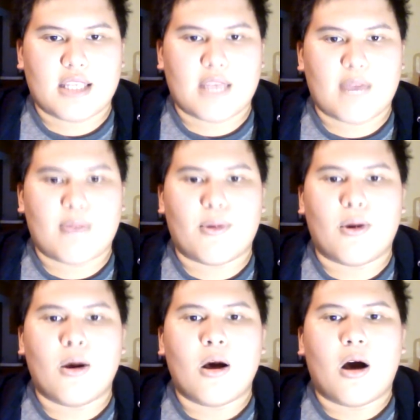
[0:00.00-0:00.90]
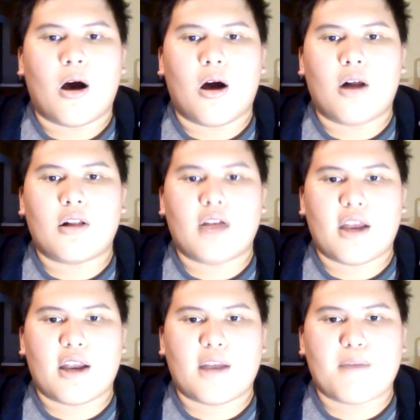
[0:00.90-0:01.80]
Inescapable,
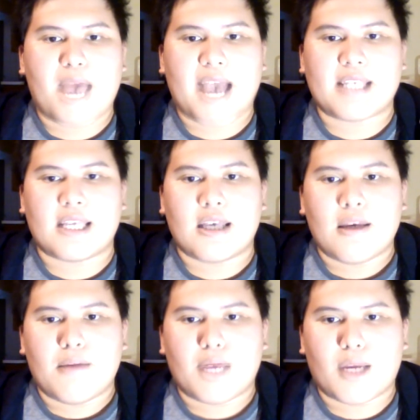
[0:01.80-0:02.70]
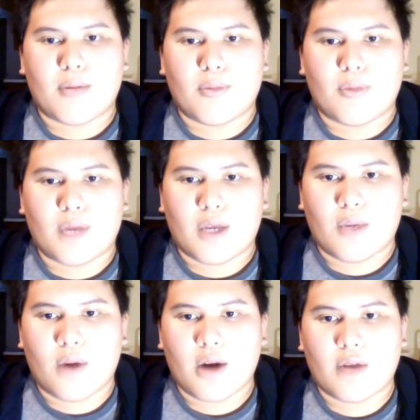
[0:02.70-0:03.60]
all-encompassing,
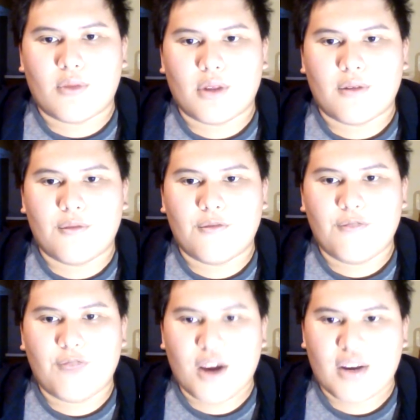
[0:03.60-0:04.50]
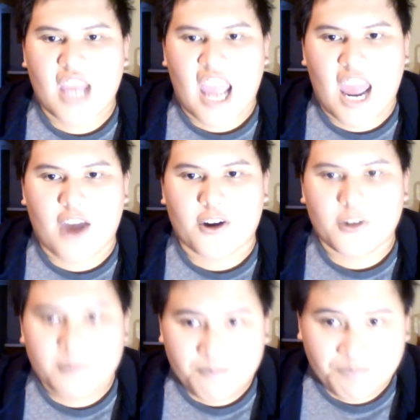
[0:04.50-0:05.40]
becoming one with the very
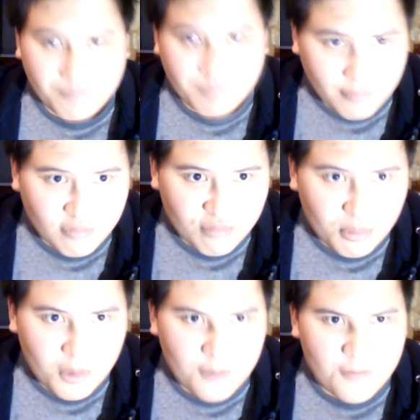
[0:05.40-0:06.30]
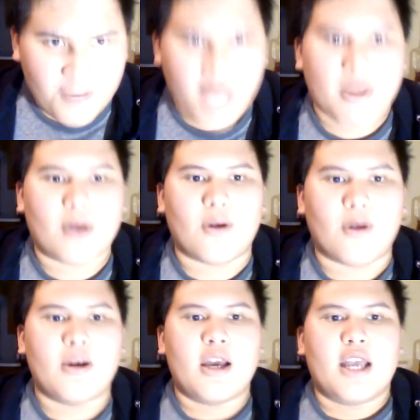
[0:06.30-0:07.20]
air. They
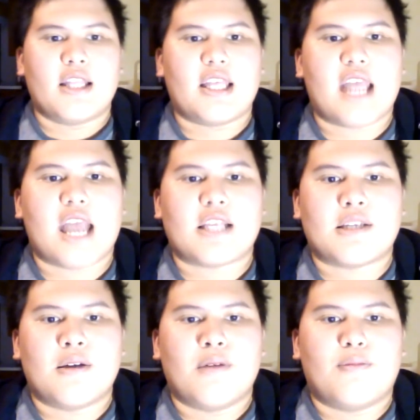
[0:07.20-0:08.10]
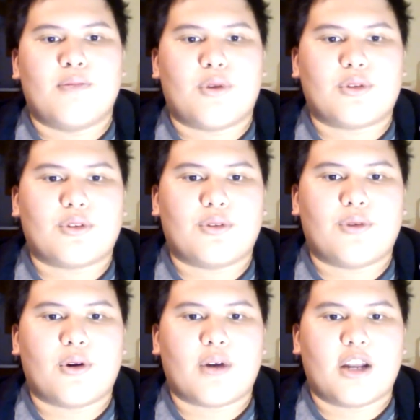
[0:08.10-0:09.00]
mingle, they dance, both
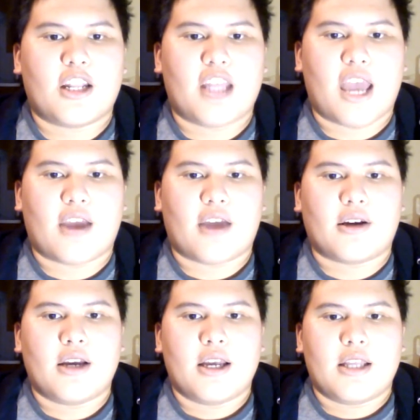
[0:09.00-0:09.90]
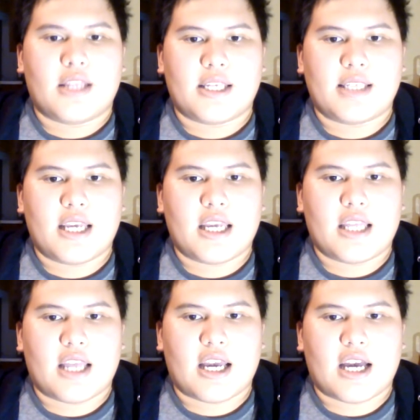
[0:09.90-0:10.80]
on the floor and in the air. They
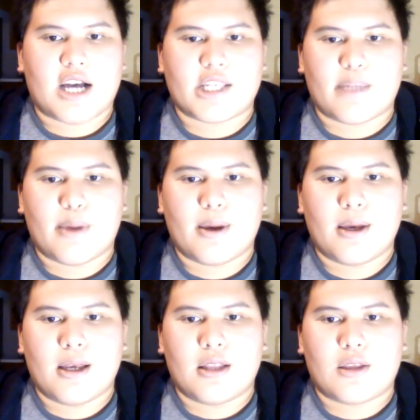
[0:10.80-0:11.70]
sing and they gossip.